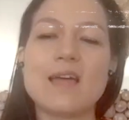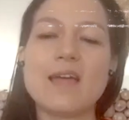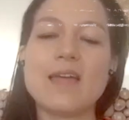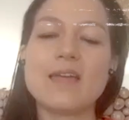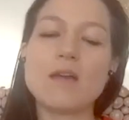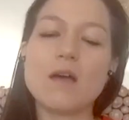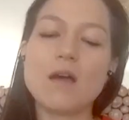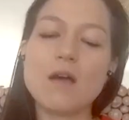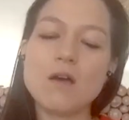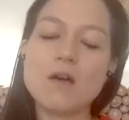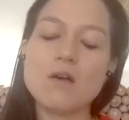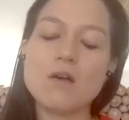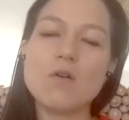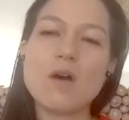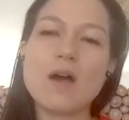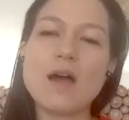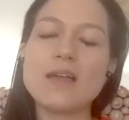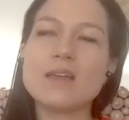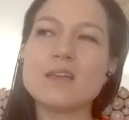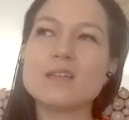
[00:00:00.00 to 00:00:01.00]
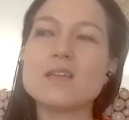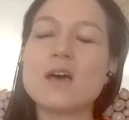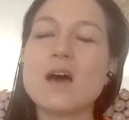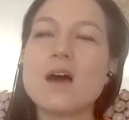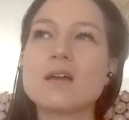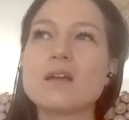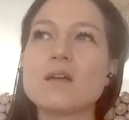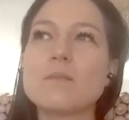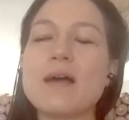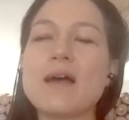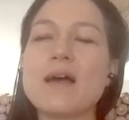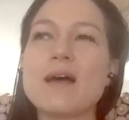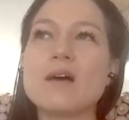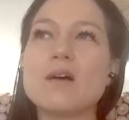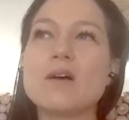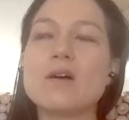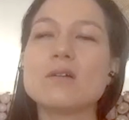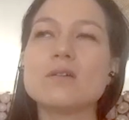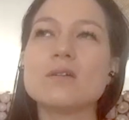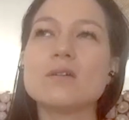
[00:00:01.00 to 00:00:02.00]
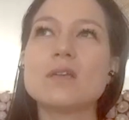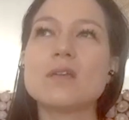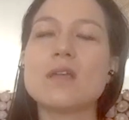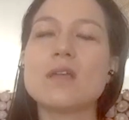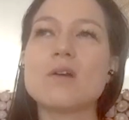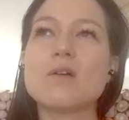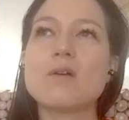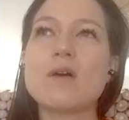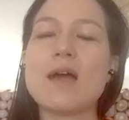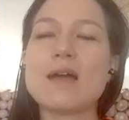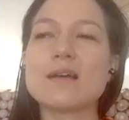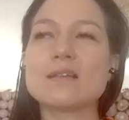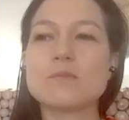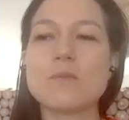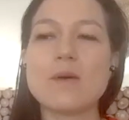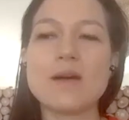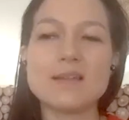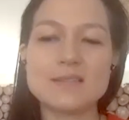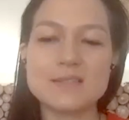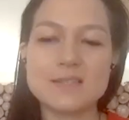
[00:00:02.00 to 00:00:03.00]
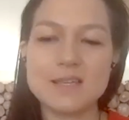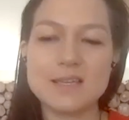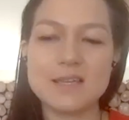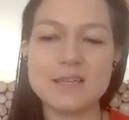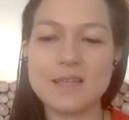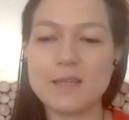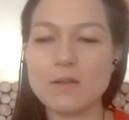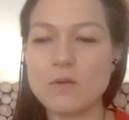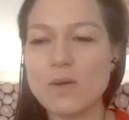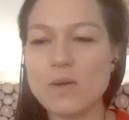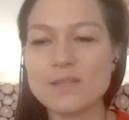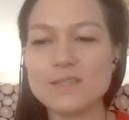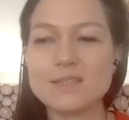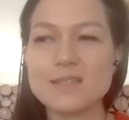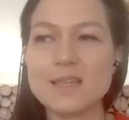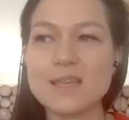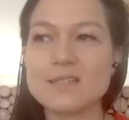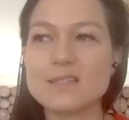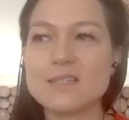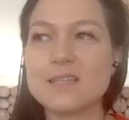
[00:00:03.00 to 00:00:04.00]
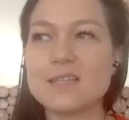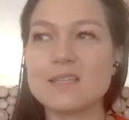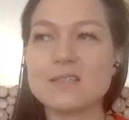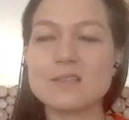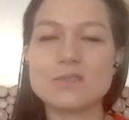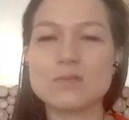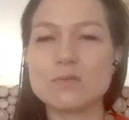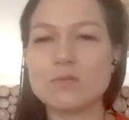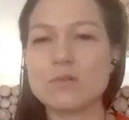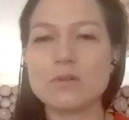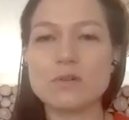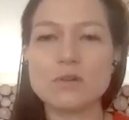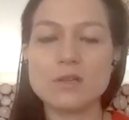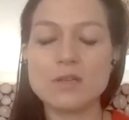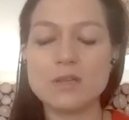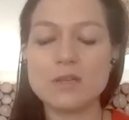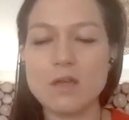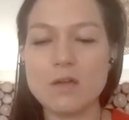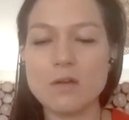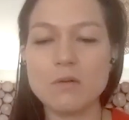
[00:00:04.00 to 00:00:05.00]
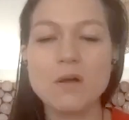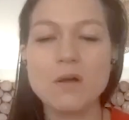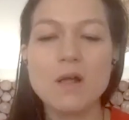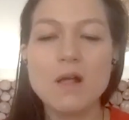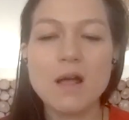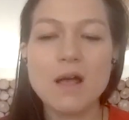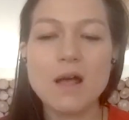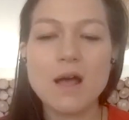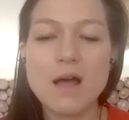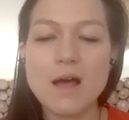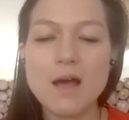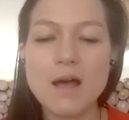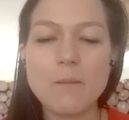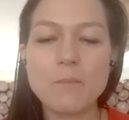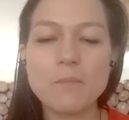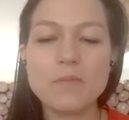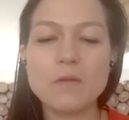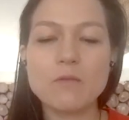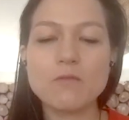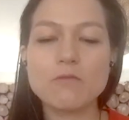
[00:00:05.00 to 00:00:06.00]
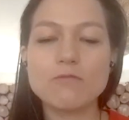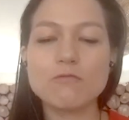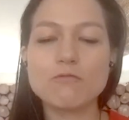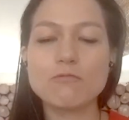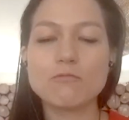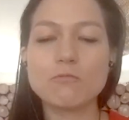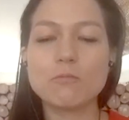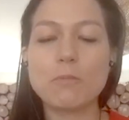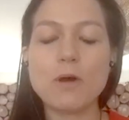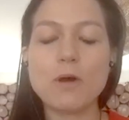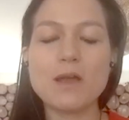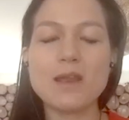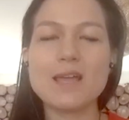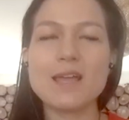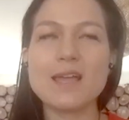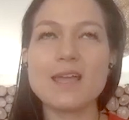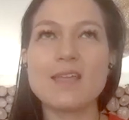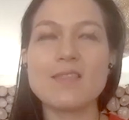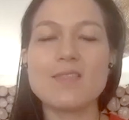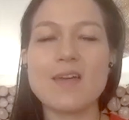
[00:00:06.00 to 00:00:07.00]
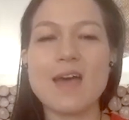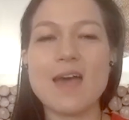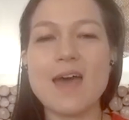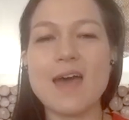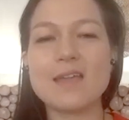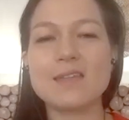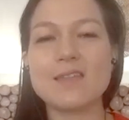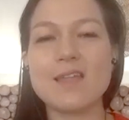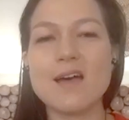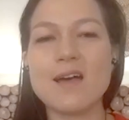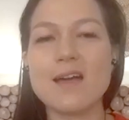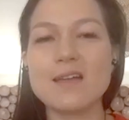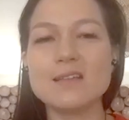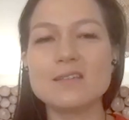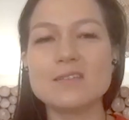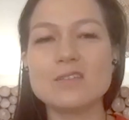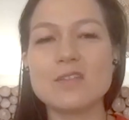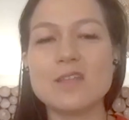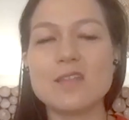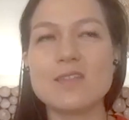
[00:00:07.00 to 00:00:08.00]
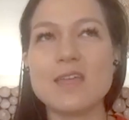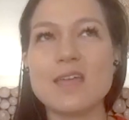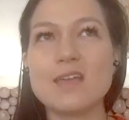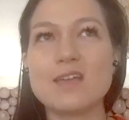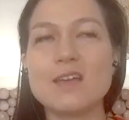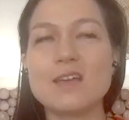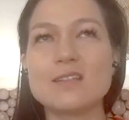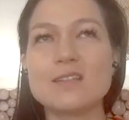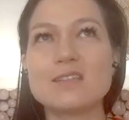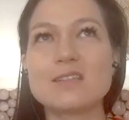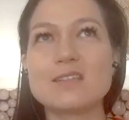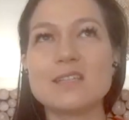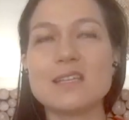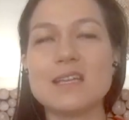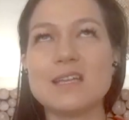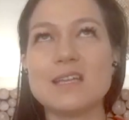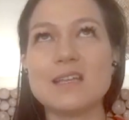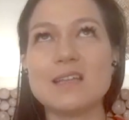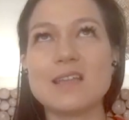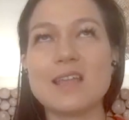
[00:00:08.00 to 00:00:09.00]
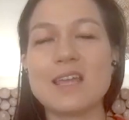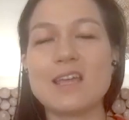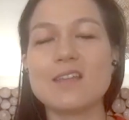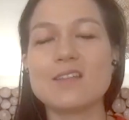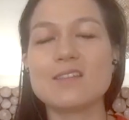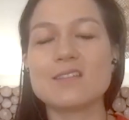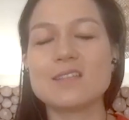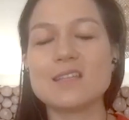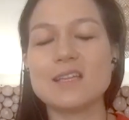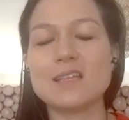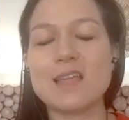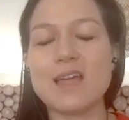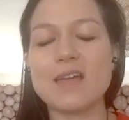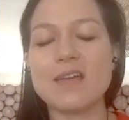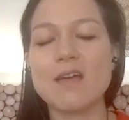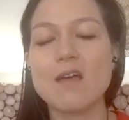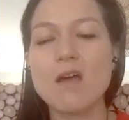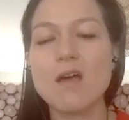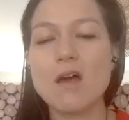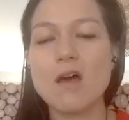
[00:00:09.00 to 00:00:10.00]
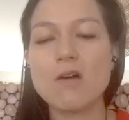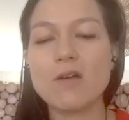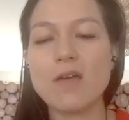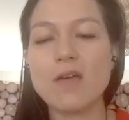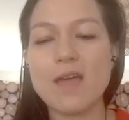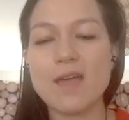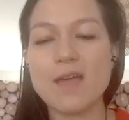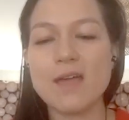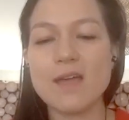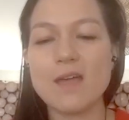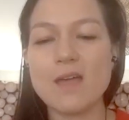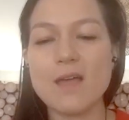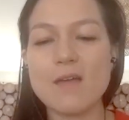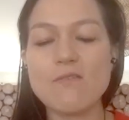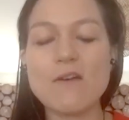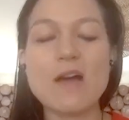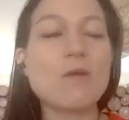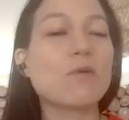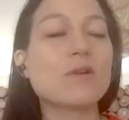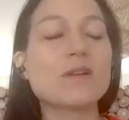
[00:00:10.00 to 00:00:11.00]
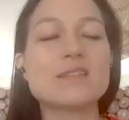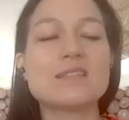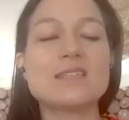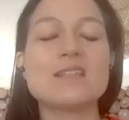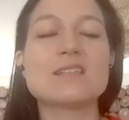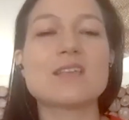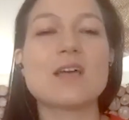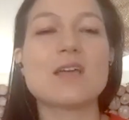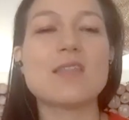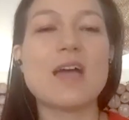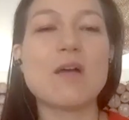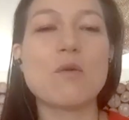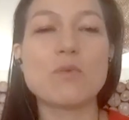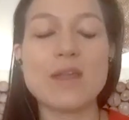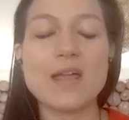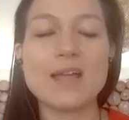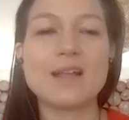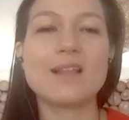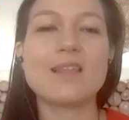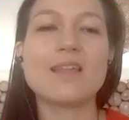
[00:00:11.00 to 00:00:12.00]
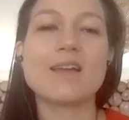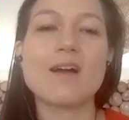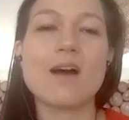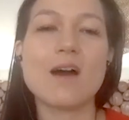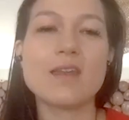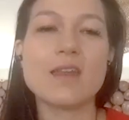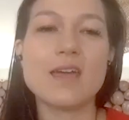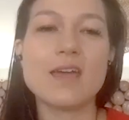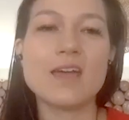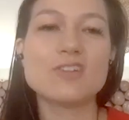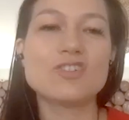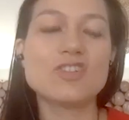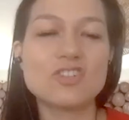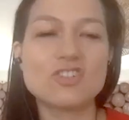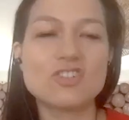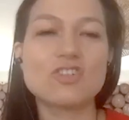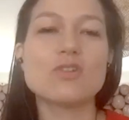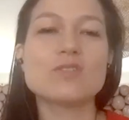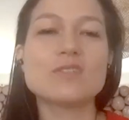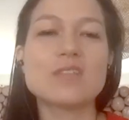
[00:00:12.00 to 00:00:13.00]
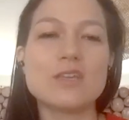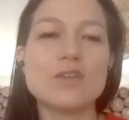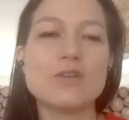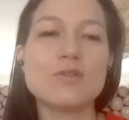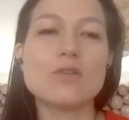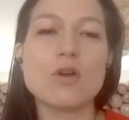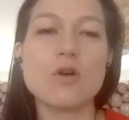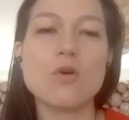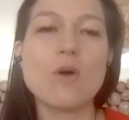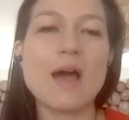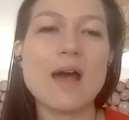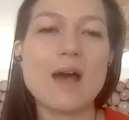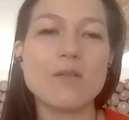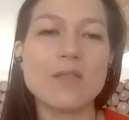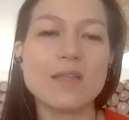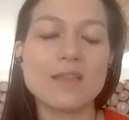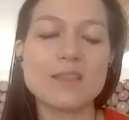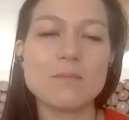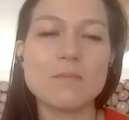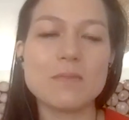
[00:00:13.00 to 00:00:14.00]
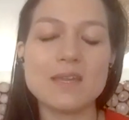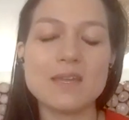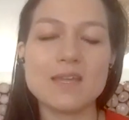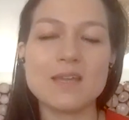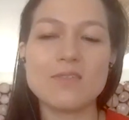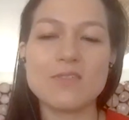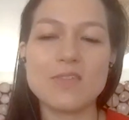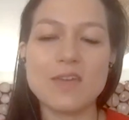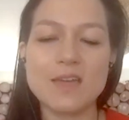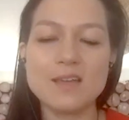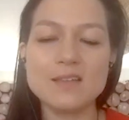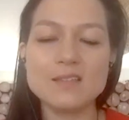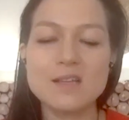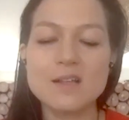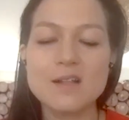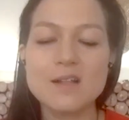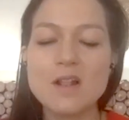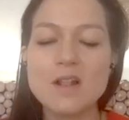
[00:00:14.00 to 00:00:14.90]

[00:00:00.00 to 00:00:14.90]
like, oh, I could talk about, you know, X Y Z, like one sentence, or, you know, um, put it in the headline so that they could see, they could see like, okay, if I were to see this online, would I click on it? It just shows that you know how like the media thinks.